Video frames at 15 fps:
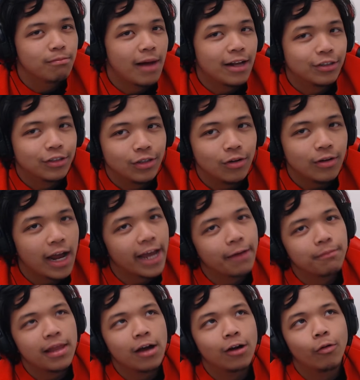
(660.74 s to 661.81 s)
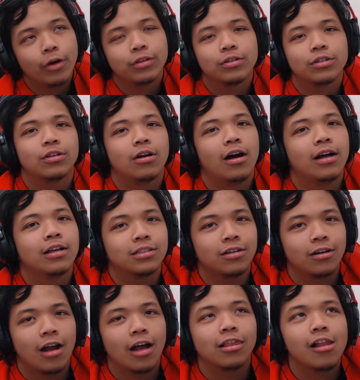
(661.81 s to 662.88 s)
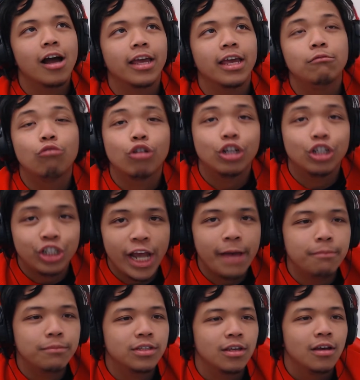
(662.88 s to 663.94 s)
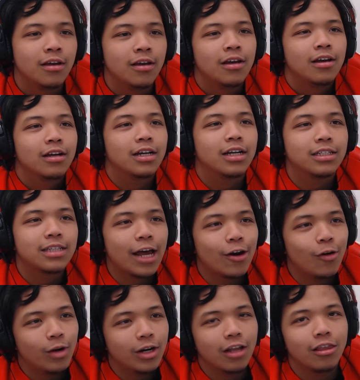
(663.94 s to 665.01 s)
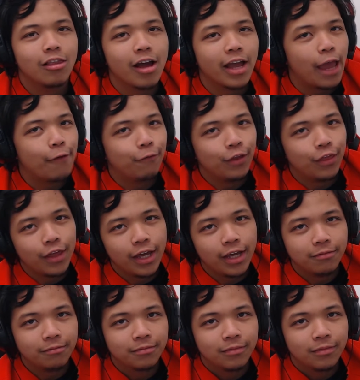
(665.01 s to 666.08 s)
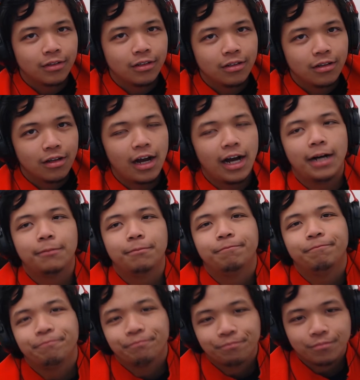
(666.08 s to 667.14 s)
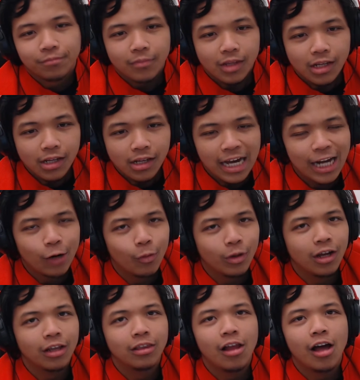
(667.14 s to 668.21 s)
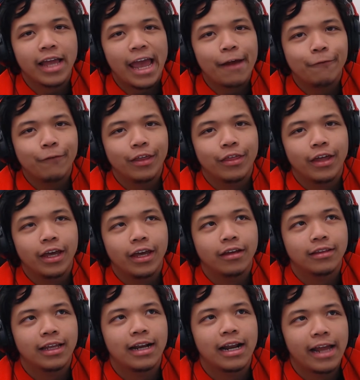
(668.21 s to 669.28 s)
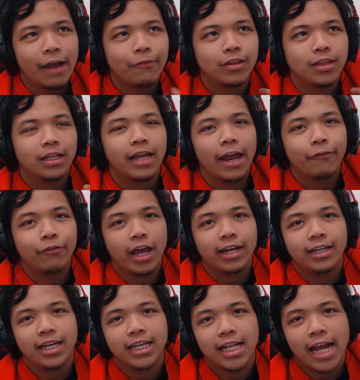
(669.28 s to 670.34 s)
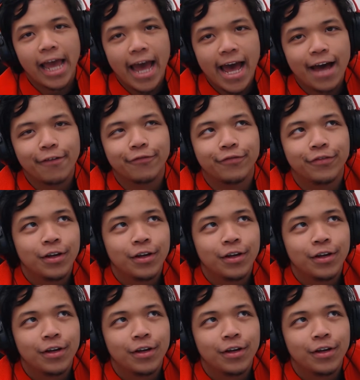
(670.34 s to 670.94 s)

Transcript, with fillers: milestone. I am now going to start uh, start unlocking more gems because I don't want to unlock everything. Um, I don't want to unlock everything that everything every idea that I have